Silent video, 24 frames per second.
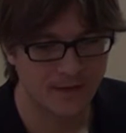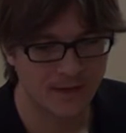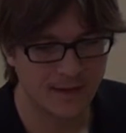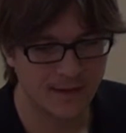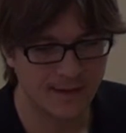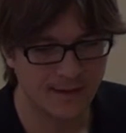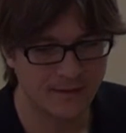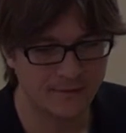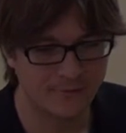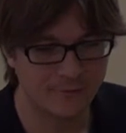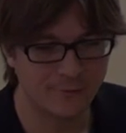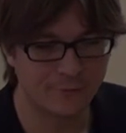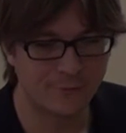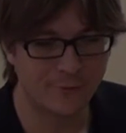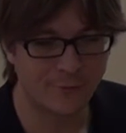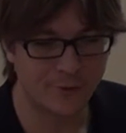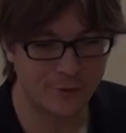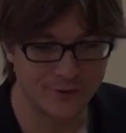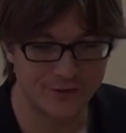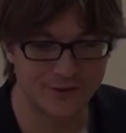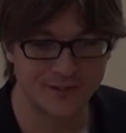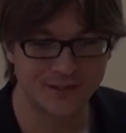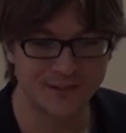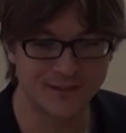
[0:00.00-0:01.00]
and
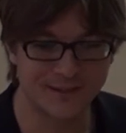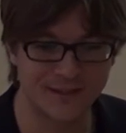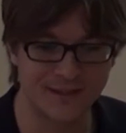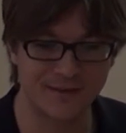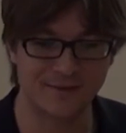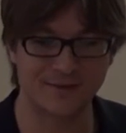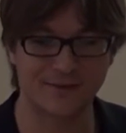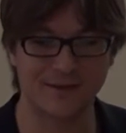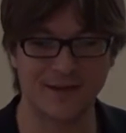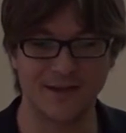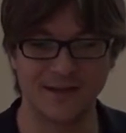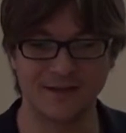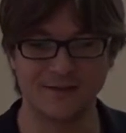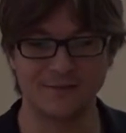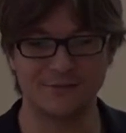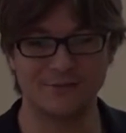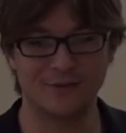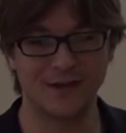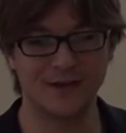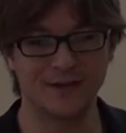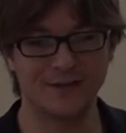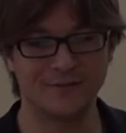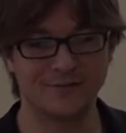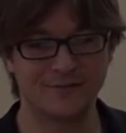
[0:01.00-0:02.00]
for
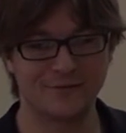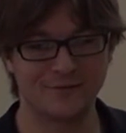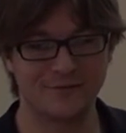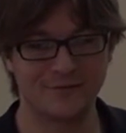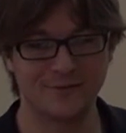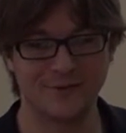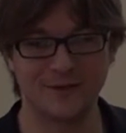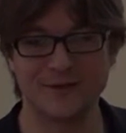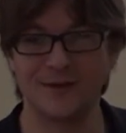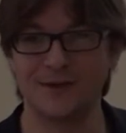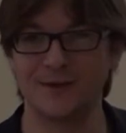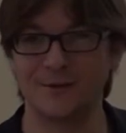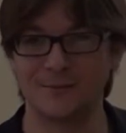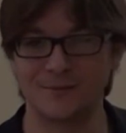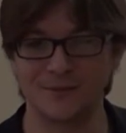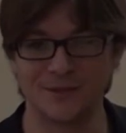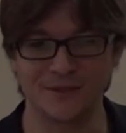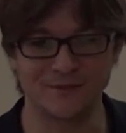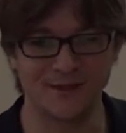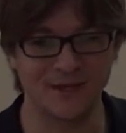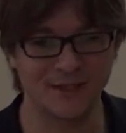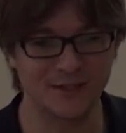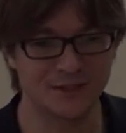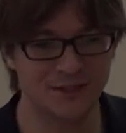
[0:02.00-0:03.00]
685
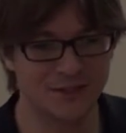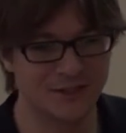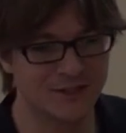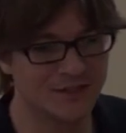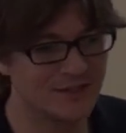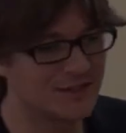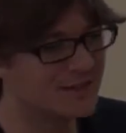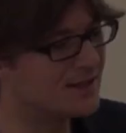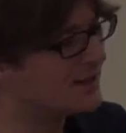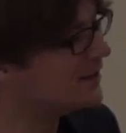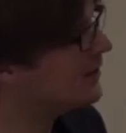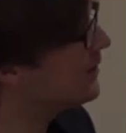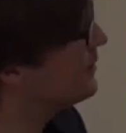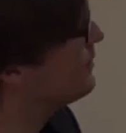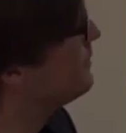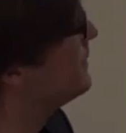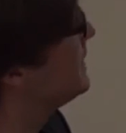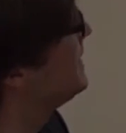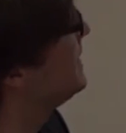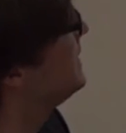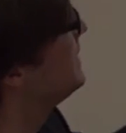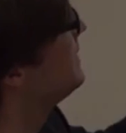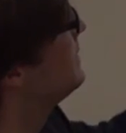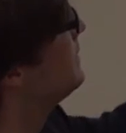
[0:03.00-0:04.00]
observations, and the
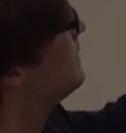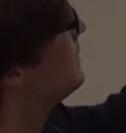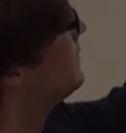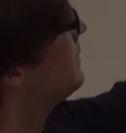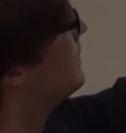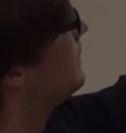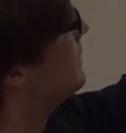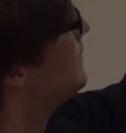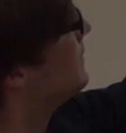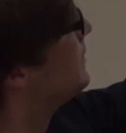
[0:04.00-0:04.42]
mean